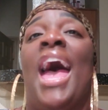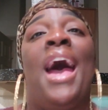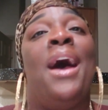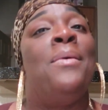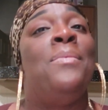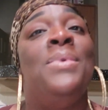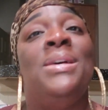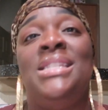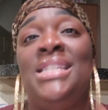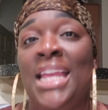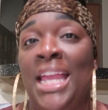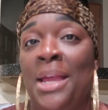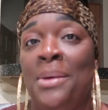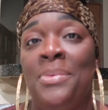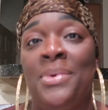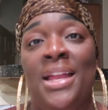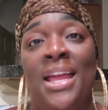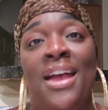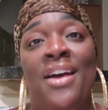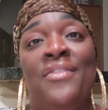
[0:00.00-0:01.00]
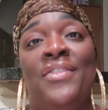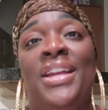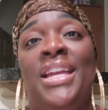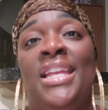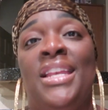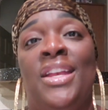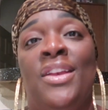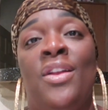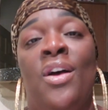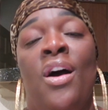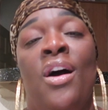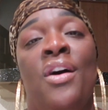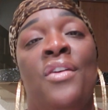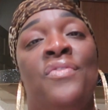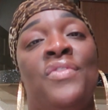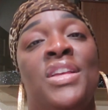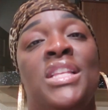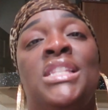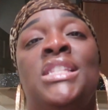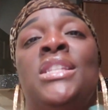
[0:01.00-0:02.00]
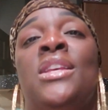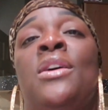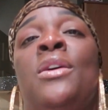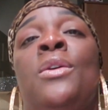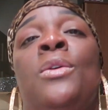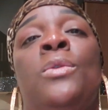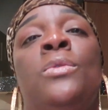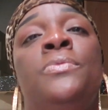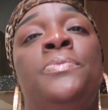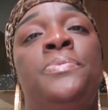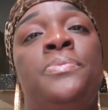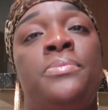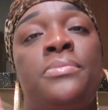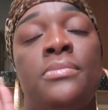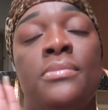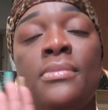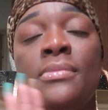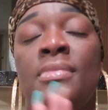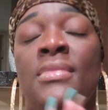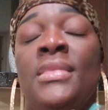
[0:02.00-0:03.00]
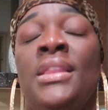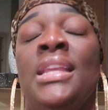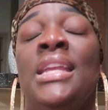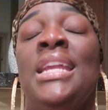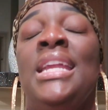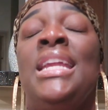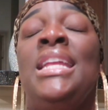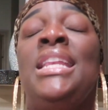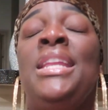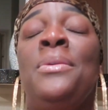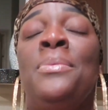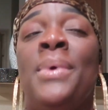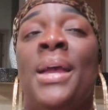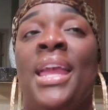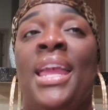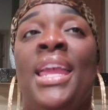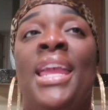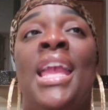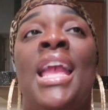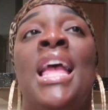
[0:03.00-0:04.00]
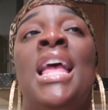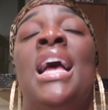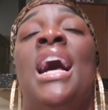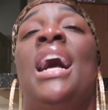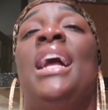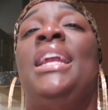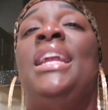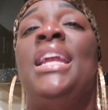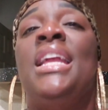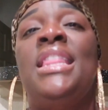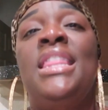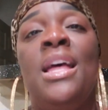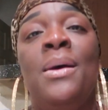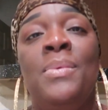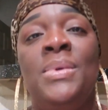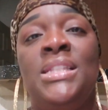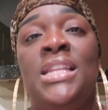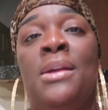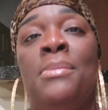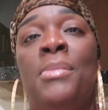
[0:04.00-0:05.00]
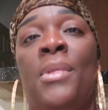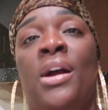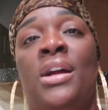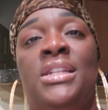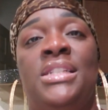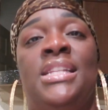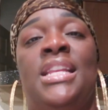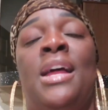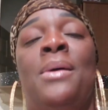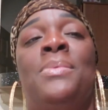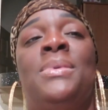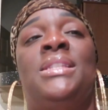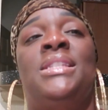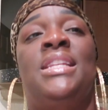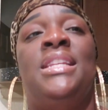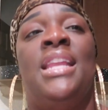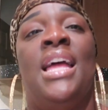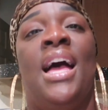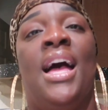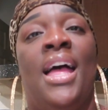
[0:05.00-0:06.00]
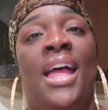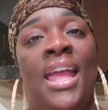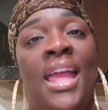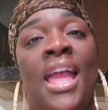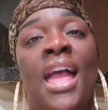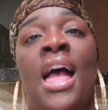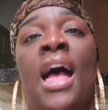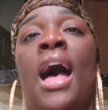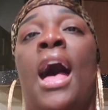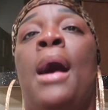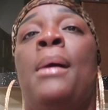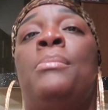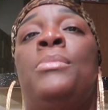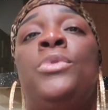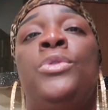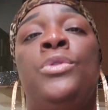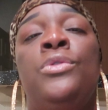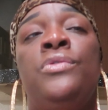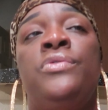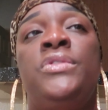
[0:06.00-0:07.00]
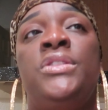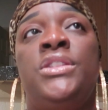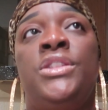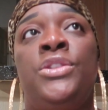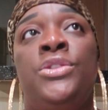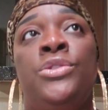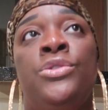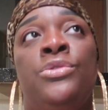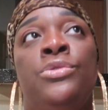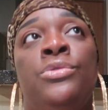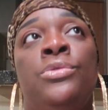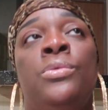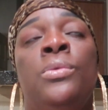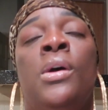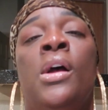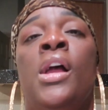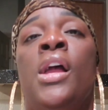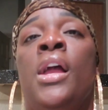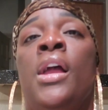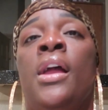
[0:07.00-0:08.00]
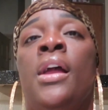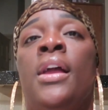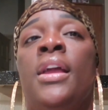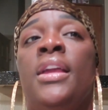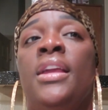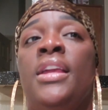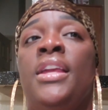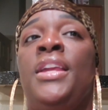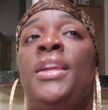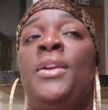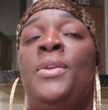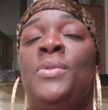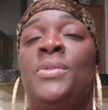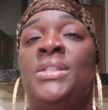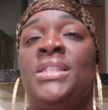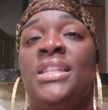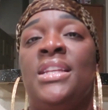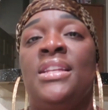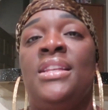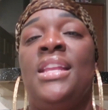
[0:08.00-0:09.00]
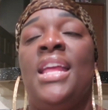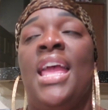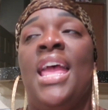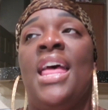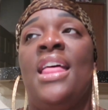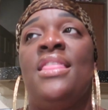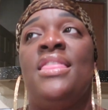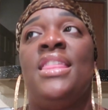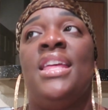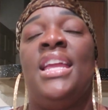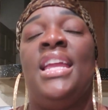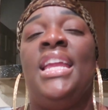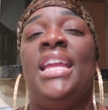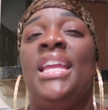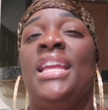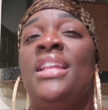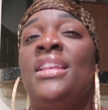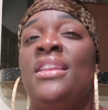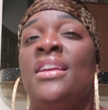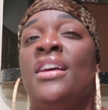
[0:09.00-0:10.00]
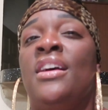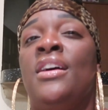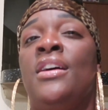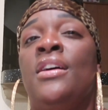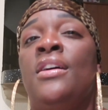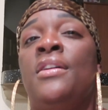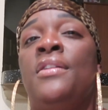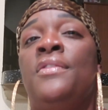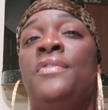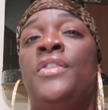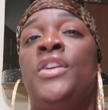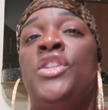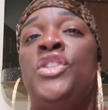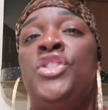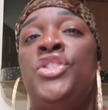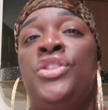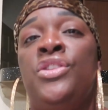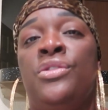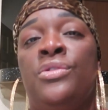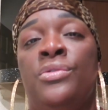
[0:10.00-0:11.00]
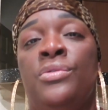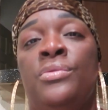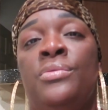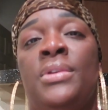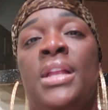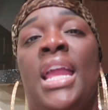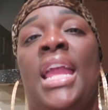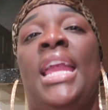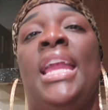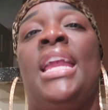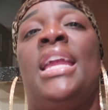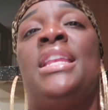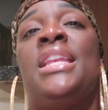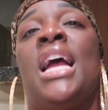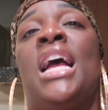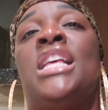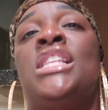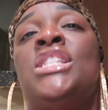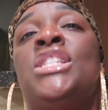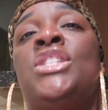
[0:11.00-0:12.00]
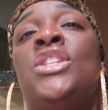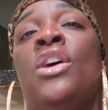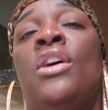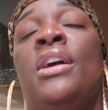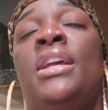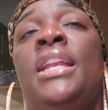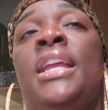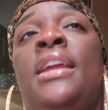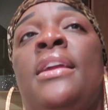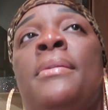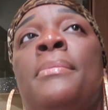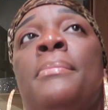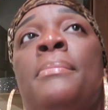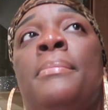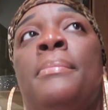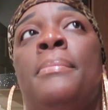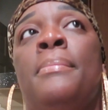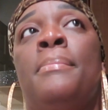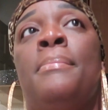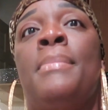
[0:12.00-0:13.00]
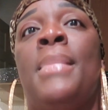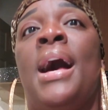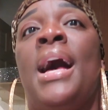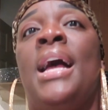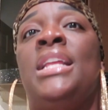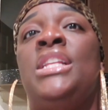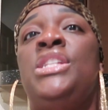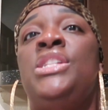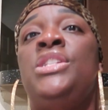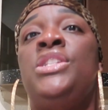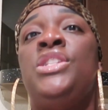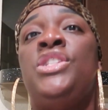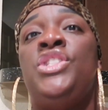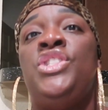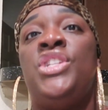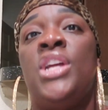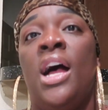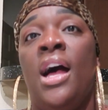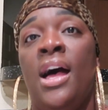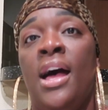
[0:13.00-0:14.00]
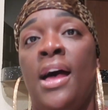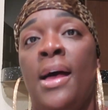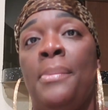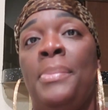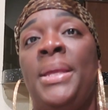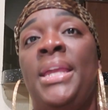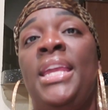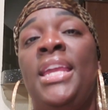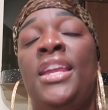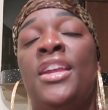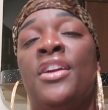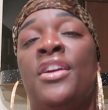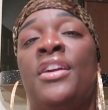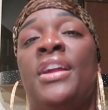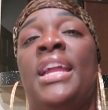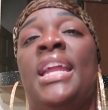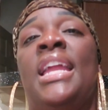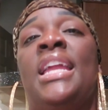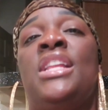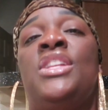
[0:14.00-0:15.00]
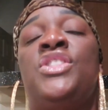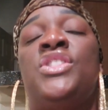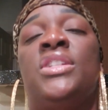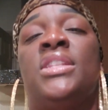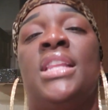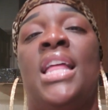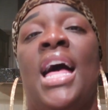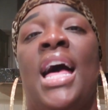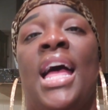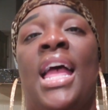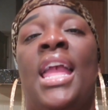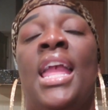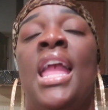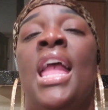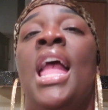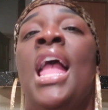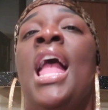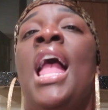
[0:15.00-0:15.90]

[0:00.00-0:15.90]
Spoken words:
I wasn't able to ever get it off. So anyway, again, that was in March that I was denied. I moved to Houston at the end of June, and I started my job here in July.